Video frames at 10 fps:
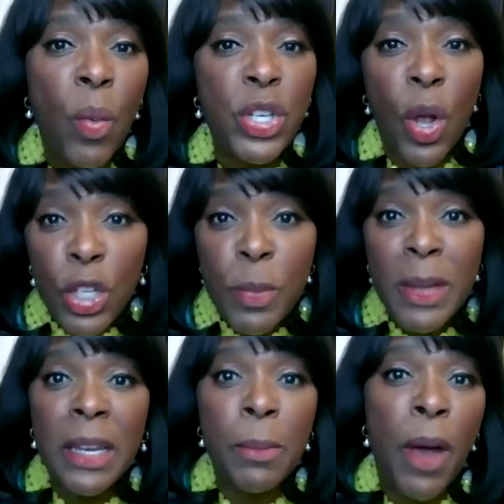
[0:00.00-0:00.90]
which
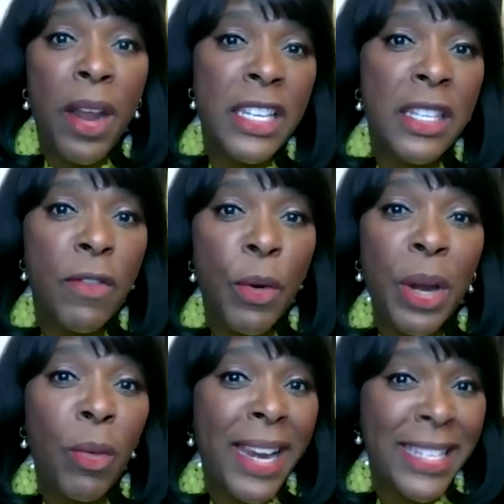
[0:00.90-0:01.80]
ultimately brought us the
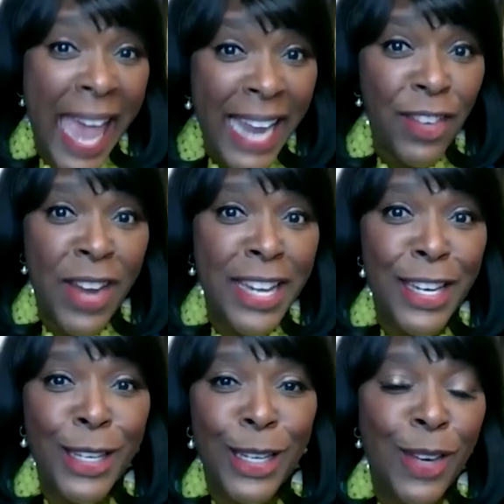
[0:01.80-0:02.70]
Voting Rights Act of
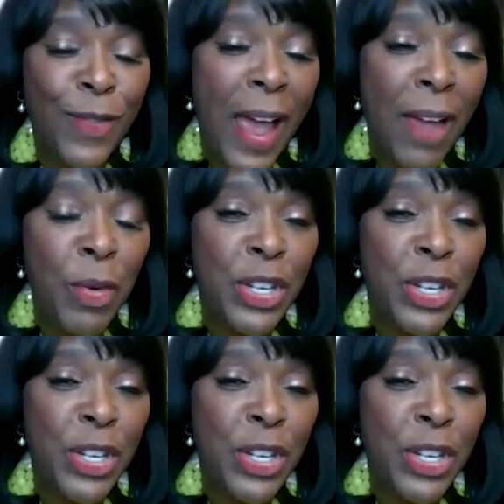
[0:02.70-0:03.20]
1965,